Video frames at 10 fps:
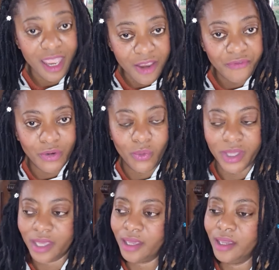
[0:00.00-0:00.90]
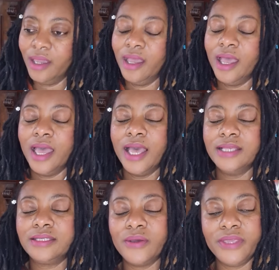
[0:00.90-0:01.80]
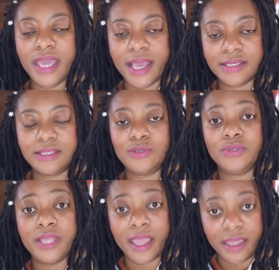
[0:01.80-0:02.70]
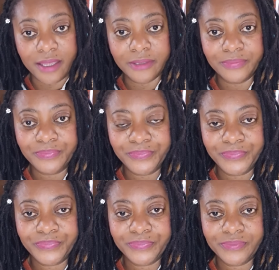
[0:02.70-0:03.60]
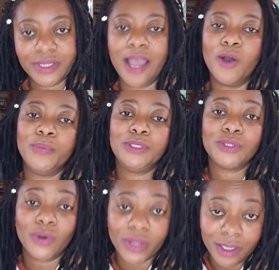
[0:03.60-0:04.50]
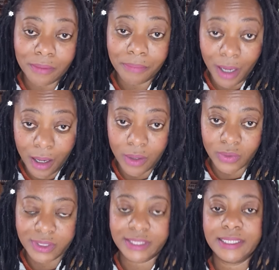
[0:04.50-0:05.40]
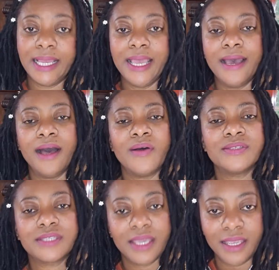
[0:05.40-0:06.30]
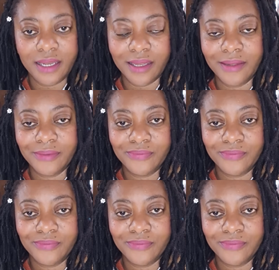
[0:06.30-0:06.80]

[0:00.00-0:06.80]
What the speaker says: every week. So yes, today I'll be talking about our skin,